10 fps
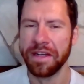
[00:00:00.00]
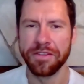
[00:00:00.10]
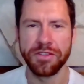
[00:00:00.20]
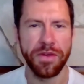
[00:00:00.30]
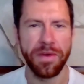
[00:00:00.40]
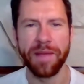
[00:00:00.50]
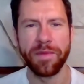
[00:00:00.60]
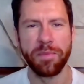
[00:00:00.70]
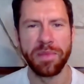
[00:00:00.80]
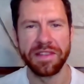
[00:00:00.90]
there's no way I'm
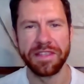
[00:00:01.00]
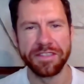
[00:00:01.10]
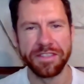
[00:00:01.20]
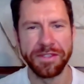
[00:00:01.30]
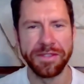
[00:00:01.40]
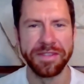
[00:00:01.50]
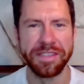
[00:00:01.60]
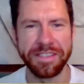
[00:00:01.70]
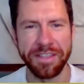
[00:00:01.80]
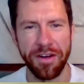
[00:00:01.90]
gonna beat this dude,
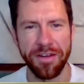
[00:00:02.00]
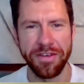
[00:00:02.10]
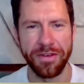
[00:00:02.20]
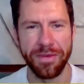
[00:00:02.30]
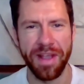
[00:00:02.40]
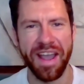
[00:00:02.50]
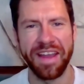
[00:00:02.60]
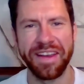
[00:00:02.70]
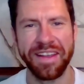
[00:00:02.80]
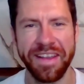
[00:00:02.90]
this Harvard
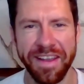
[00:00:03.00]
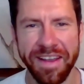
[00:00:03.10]
grad